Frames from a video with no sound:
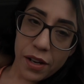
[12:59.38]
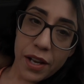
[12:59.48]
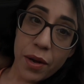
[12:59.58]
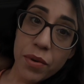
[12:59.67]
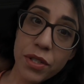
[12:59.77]

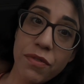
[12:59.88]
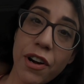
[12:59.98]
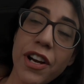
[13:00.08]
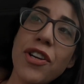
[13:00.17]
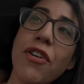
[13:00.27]
It was
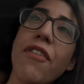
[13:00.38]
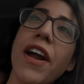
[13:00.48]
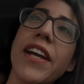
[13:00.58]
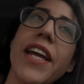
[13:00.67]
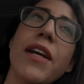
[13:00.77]
very nerve
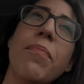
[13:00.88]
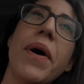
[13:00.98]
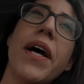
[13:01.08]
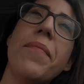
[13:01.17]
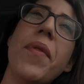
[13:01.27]
wracking,
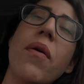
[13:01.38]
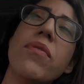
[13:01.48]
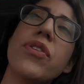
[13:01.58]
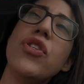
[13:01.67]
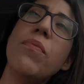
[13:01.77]
but I
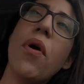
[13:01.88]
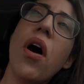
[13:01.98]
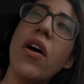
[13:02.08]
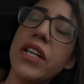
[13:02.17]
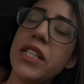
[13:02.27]
was super
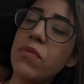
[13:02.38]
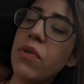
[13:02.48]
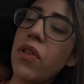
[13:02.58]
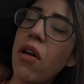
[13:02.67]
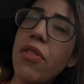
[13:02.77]
honest
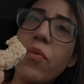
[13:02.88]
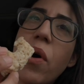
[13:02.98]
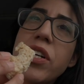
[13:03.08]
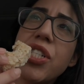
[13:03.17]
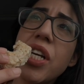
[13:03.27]
with all the
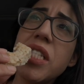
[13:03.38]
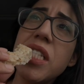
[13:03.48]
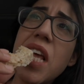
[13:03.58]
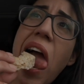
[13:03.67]
questions.